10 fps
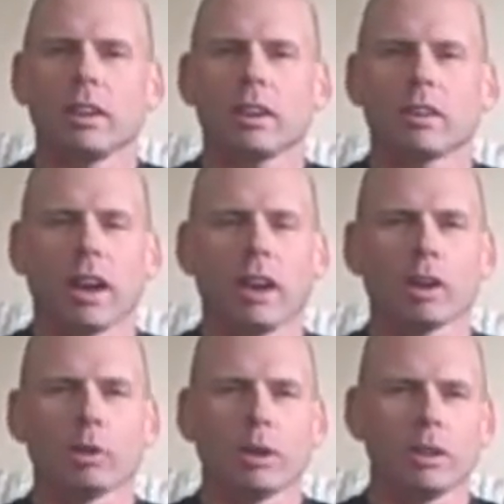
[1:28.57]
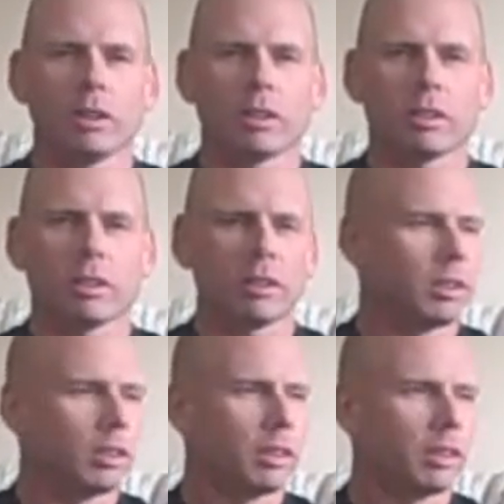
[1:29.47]
Alright? Tiger Woods,
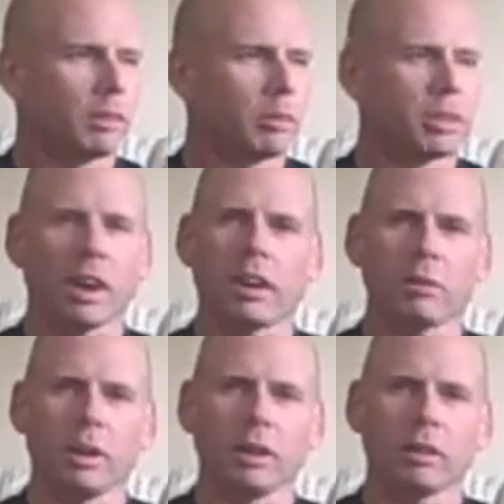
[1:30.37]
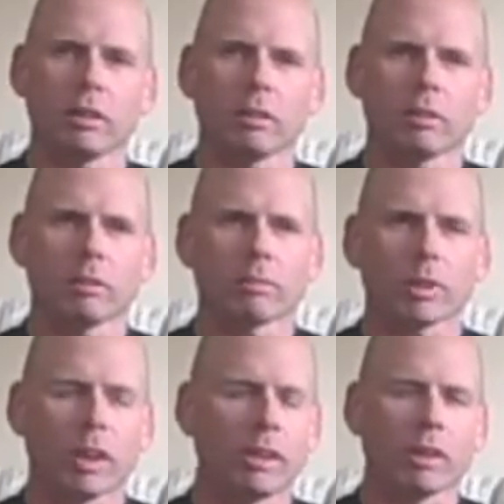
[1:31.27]
besides being
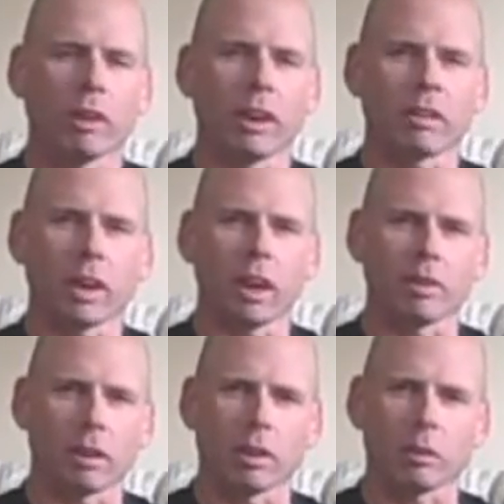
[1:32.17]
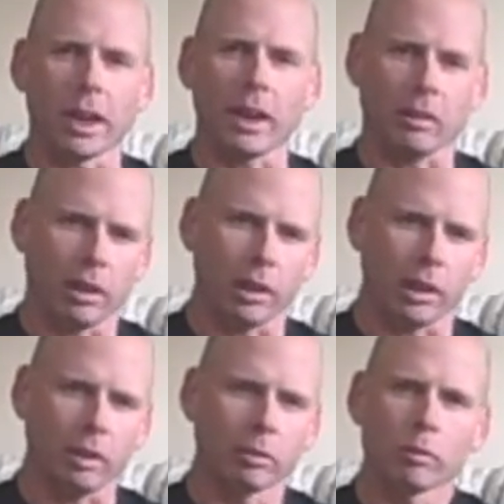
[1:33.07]
the greatest golfer on the planet right
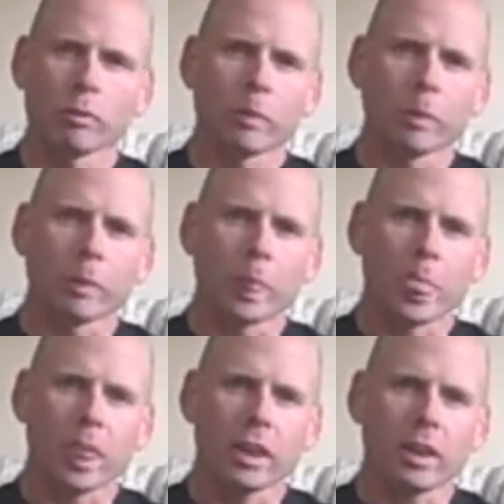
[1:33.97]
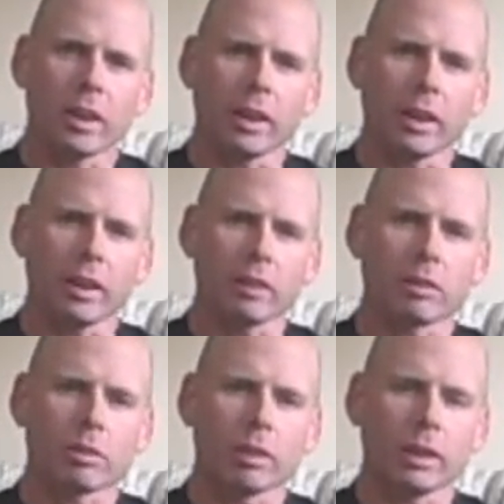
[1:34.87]
now,
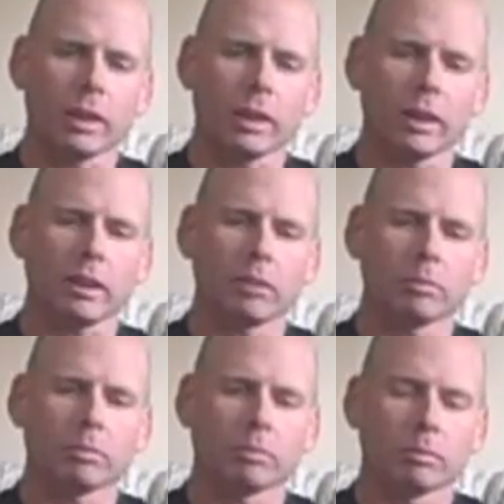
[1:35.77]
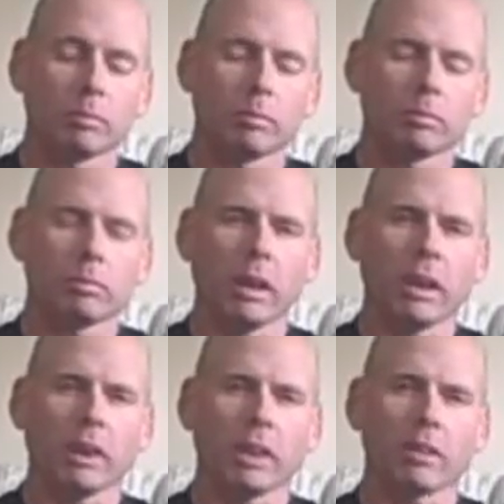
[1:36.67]
is really
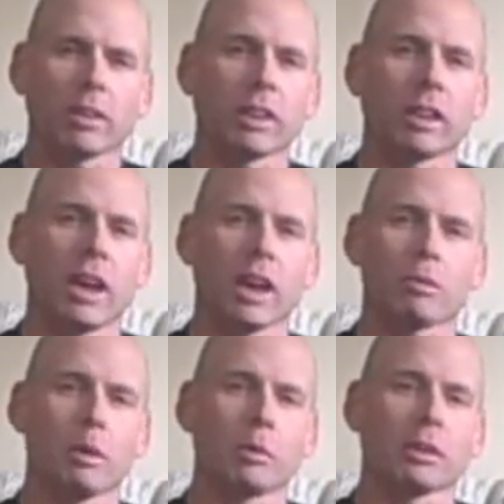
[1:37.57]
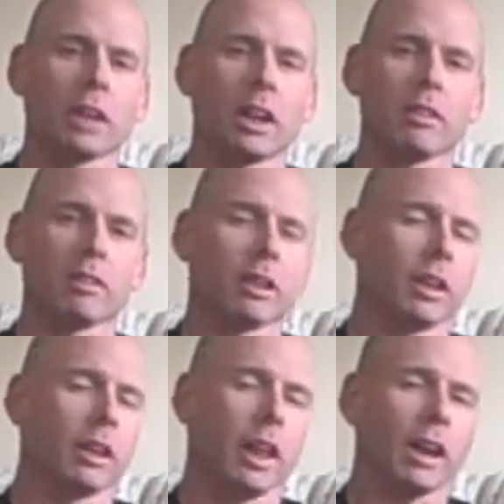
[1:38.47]
making a difference in a lot of people's lives.
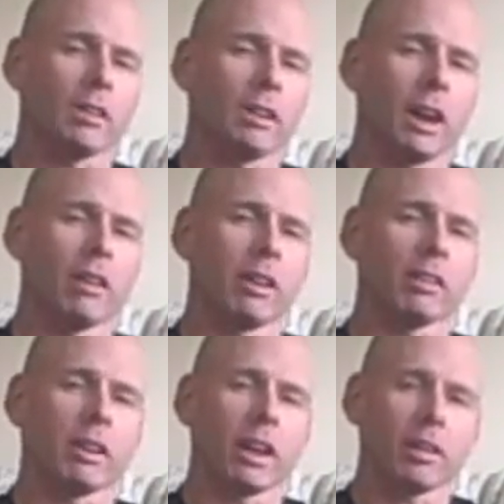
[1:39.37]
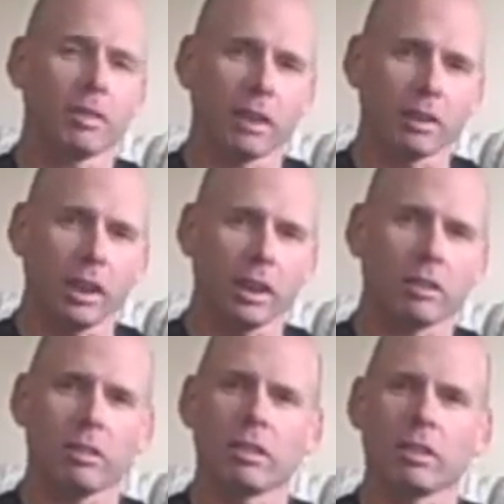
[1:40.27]
A lot of charities, a lot of
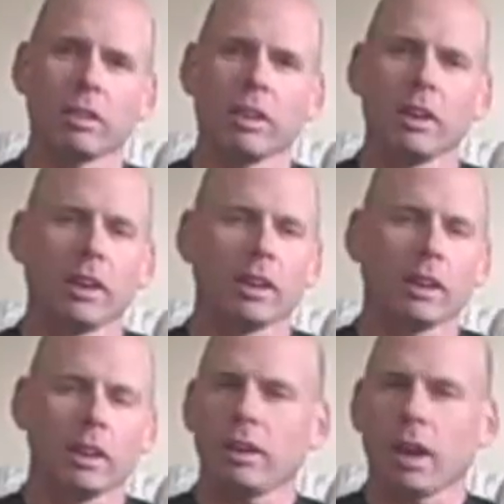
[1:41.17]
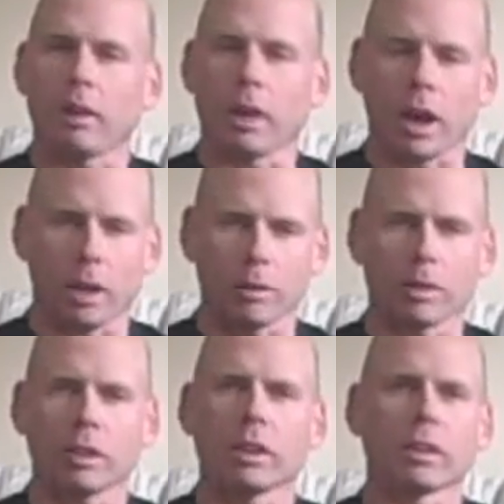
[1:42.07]
foundations, you know,
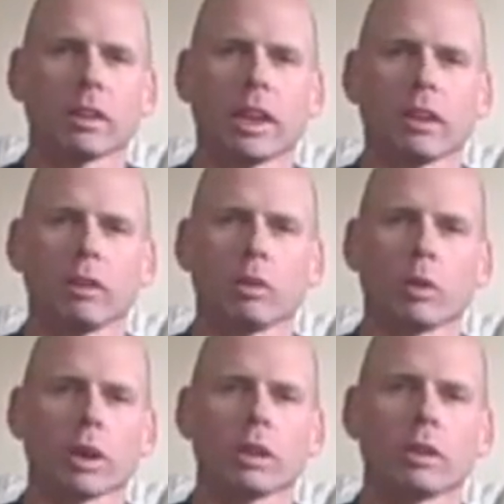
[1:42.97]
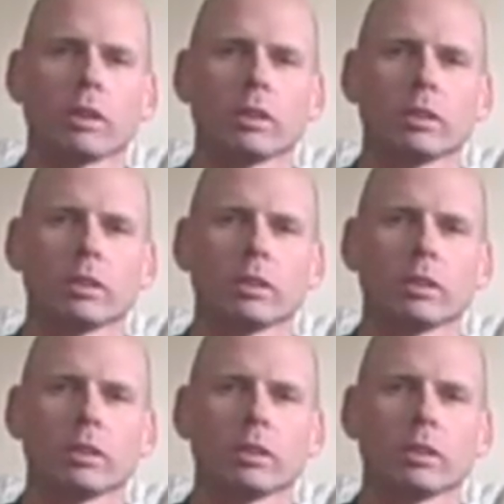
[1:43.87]
obviously does a lot of good work